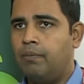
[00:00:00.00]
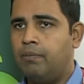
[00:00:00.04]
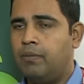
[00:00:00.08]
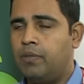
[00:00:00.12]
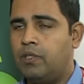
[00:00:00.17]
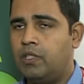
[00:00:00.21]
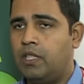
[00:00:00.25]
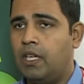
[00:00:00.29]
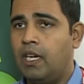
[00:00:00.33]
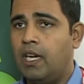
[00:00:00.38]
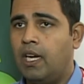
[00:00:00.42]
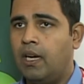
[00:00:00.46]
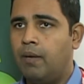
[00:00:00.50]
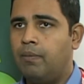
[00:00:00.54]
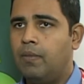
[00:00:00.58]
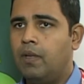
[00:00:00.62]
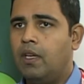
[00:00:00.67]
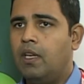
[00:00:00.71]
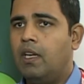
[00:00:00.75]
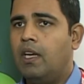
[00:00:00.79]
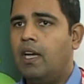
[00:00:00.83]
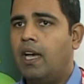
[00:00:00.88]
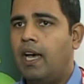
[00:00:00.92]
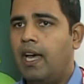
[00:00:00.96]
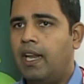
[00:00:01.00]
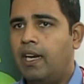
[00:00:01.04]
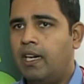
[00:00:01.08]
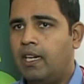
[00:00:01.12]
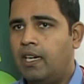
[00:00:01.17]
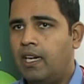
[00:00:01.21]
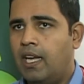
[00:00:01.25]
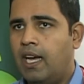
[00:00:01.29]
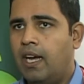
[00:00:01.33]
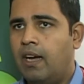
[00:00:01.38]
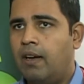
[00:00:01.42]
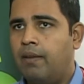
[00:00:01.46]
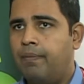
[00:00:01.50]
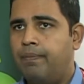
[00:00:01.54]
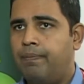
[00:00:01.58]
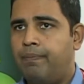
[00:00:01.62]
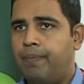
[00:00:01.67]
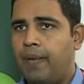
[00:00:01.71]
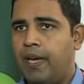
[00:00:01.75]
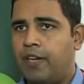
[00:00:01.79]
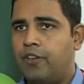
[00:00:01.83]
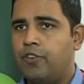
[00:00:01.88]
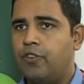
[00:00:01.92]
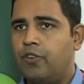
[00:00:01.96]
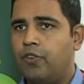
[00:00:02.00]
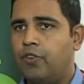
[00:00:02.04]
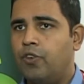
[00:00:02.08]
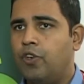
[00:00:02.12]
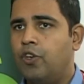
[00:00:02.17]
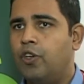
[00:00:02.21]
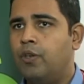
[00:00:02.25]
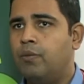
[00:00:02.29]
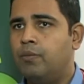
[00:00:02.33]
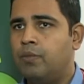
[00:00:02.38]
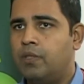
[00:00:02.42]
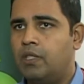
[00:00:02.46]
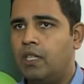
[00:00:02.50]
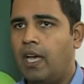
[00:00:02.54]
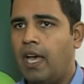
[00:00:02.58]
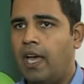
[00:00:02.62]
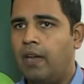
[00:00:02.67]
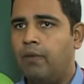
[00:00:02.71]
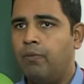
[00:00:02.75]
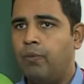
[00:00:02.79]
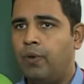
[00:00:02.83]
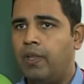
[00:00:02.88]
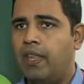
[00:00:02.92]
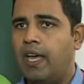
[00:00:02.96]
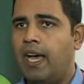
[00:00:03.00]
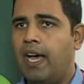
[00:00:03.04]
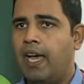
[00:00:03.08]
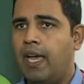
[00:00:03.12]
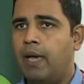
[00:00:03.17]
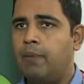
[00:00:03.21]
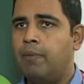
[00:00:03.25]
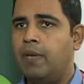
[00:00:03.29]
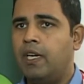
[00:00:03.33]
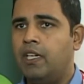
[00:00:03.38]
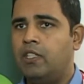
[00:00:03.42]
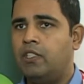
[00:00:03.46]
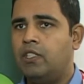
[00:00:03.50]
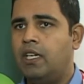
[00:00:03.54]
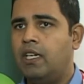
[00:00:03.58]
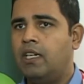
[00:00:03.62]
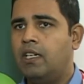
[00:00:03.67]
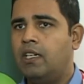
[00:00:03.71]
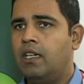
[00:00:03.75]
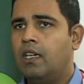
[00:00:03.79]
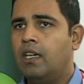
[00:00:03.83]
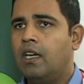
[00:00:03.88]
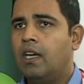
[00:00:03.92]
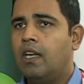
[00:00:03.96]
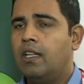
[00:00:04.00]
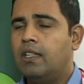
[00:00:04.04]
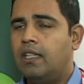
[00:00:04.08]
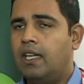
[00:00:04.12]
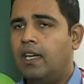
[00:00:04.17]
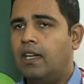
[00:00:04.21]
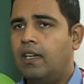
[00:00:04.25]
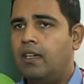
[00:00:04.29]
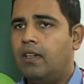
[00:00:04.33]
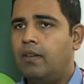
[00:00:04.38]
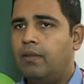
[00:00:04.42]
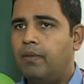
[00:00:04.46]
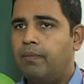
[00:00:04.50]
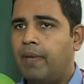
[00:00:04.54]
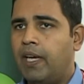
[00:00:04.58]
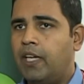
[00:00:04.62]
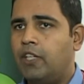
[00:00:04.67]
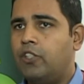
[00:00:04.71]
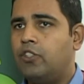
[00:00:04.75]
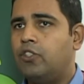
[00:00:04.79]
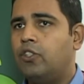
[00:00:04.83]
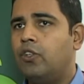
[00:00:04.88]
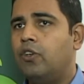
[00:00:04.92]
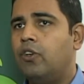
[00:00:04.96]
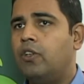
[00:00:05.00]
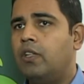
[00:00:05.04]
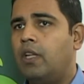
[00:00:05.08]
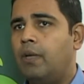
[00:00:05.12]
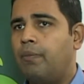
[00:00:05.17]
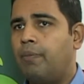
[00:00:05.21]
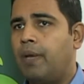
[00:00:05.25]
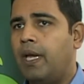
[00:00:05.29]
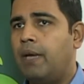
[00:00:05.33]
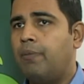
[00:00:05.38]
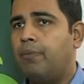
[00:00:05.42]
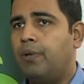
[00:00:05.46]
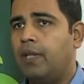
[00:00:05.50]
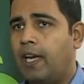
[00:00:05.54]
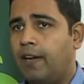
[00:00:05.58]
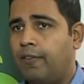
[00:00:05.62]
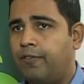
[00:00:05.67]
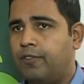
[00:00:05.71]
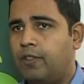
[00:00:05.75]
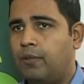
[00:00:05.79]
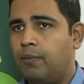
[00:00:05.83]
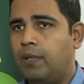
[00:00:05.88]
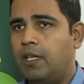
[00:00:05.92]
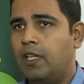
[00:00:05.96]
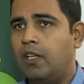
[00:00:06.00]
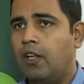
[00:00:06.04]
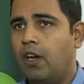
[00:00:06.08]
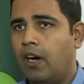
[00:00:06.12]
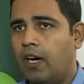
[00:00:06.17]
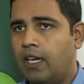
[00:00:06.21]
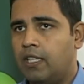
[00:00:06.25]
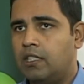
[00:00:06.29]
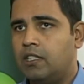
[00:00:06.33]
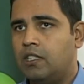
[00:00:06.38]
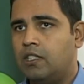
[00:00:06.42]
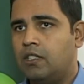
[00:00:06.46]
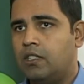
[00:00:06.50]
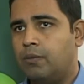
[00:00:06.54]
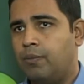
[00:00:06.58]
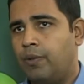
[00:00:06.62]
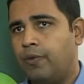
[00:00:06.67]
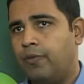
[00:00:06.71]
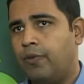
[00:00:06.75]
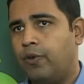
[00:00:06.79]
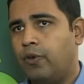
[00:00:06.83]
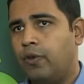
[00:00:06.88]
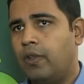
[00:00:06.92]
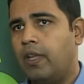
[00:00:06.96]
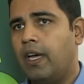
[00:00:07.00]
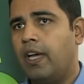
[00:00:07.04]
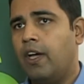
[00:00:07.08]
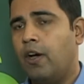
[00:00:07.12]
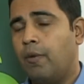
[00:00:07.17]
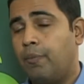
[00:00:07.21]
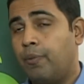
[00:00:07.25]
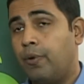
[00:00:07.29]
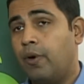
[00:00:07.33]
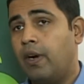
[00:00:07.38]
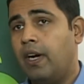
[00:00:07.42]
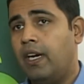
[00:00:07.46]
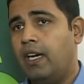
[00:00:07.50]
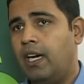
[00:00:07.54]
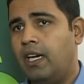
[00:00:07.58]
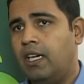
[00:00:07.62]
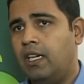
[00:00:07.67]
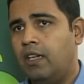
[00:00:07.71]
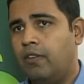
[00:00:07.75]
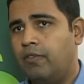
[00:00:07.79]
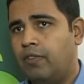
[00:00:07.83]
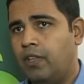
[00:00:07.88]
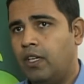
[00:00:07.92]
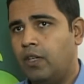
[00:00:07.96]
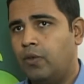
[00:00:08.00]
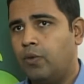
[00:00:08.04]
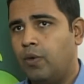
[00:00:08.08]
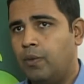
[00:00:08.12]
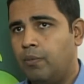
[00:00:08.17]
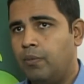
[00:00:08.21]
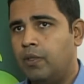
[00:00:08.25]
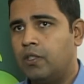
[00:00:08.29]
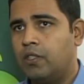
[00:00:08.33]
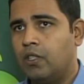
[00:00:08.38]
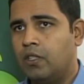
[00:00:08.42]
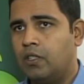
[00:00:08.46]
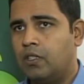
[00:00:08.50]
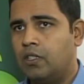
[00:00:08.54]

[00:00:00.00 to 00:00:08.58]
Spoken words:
setup and in our battery rooms and with our MHE that make sure that people have to be licensed before they operate any of the equipment on